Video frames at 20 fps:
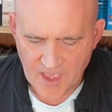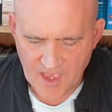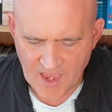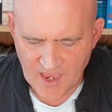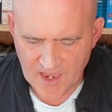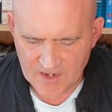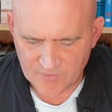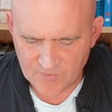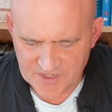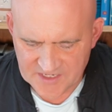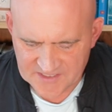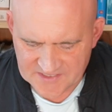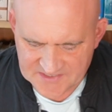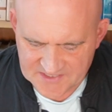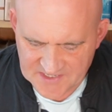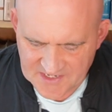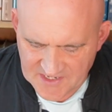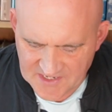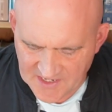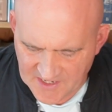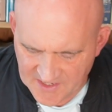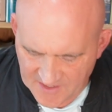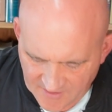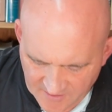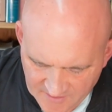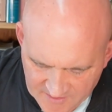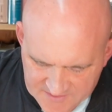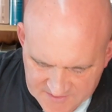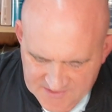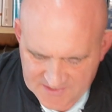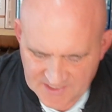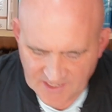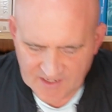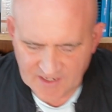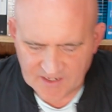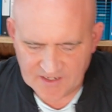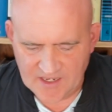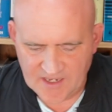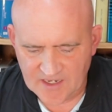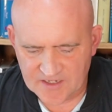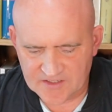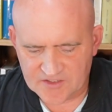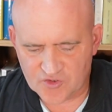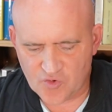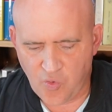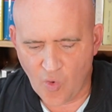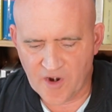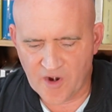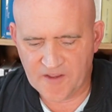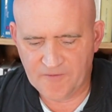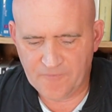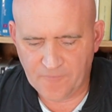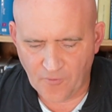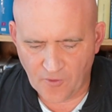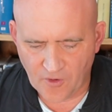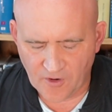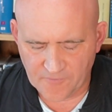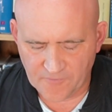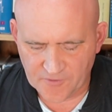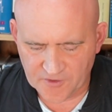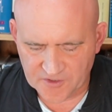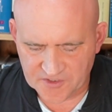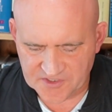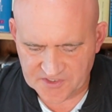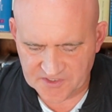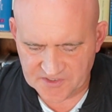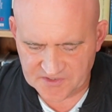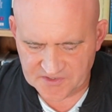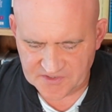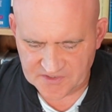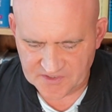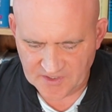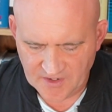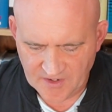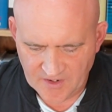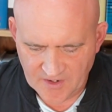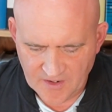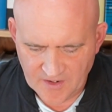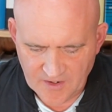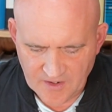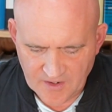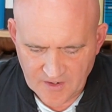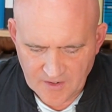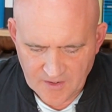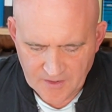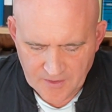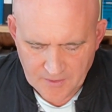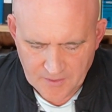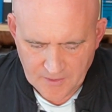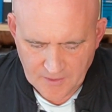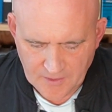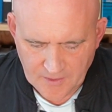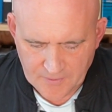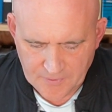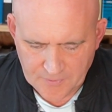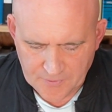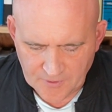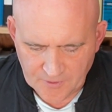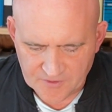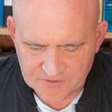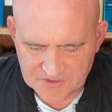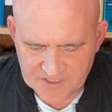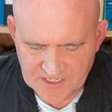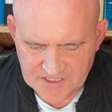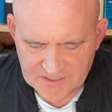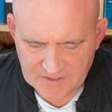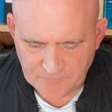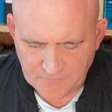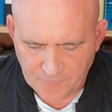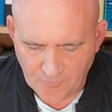And we see here in 2 Kings 24 verses 13 to